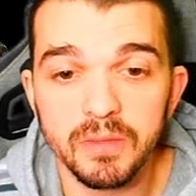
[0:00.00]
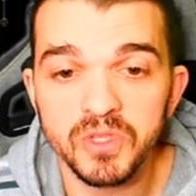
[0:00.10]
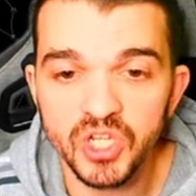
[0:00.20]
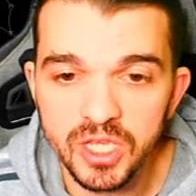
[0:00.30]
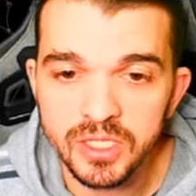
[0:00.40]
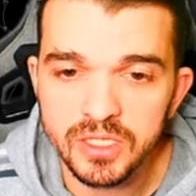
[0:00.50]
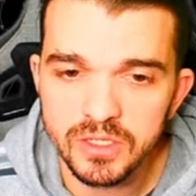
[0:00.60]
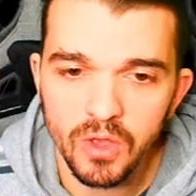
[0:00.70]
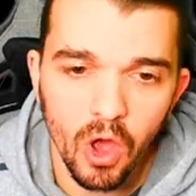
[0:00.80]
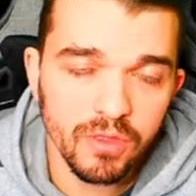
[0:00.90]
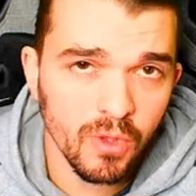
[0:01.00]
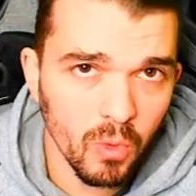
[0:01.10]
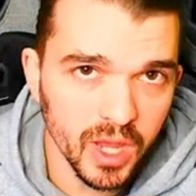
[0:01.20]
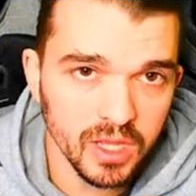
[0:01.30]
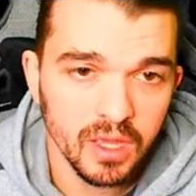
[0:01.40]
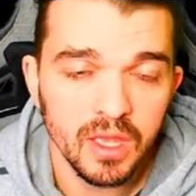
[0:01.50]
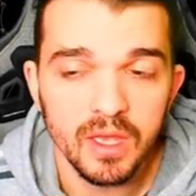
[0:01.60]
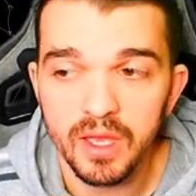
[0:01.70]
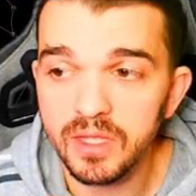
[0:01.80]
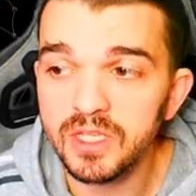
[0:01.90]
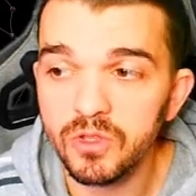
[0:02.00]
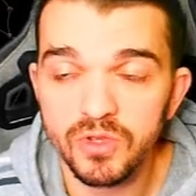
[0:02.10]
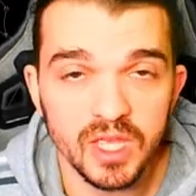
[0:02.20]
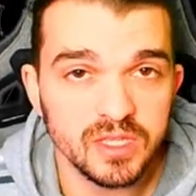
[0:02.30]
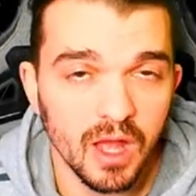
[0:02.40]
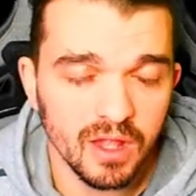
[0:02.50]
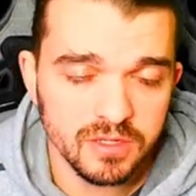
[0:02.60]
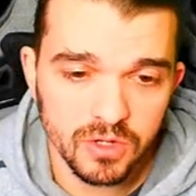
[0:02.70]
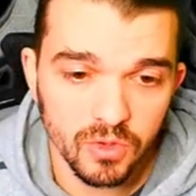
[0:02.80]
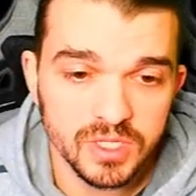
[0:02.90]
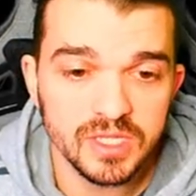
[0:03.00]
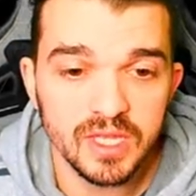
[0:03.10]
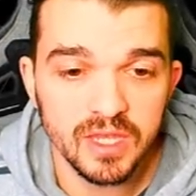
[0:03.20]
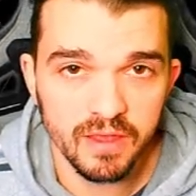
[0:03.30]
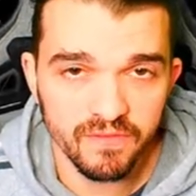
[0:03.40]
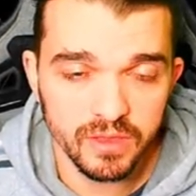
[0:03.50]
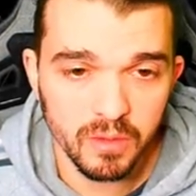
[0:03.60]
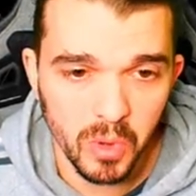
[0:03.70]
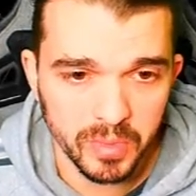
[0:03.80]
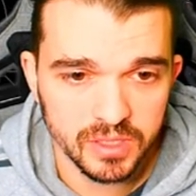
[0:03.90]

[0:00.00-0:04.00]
are some changes on the way until you get all the nodes that I have at the